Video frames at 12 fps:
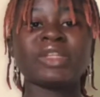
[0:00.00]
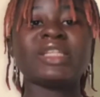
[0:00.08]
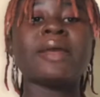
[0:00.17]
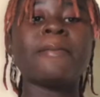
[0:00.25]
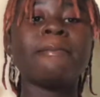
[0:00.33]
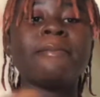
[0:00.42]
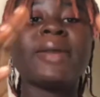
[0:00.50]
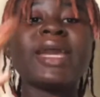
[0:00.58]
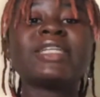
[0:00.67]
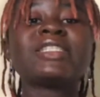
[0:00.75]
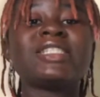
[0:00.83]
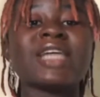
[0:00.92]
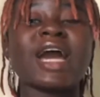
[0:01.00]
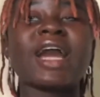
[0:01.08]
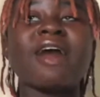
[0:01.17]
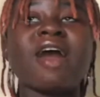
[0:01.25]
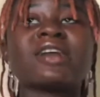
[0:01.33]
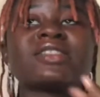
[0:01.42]
They made their
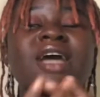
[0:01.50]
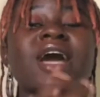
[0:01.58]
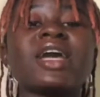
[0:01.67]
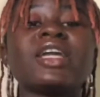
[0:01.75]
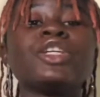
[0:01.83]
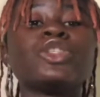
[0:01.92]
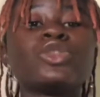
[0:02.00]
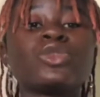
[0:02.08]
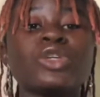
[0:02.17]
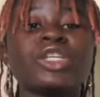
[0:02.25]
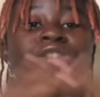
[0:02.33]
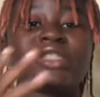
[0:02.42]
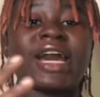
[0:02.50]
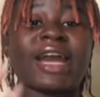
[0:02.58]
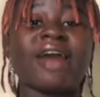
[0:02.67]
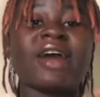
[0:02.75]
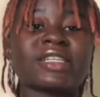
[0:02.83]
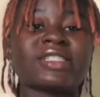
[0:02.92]
characters
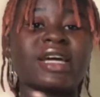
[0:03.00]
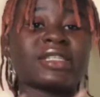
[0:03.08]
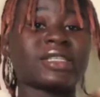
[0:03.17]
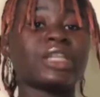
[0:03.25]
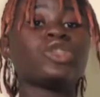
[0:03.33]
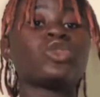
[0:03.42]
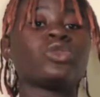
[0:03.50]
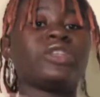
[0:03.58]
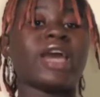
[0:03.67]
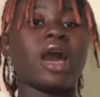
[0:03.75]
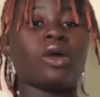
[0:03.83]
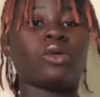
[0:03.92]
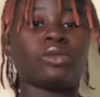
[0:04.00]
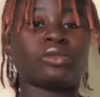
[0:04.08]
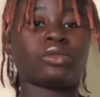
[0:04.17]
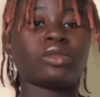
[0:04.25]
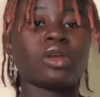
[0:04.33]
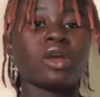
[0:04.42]
into their own.
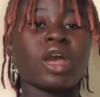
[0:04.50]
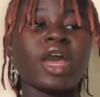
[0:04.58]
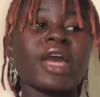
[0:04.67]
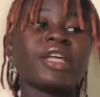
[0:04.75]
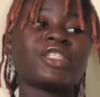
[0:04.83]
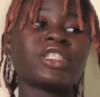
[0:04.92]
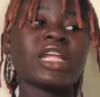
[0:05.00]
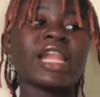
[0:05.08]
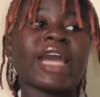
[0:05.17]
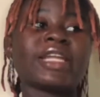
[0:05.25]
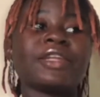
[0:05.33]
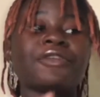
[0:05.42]
It's not like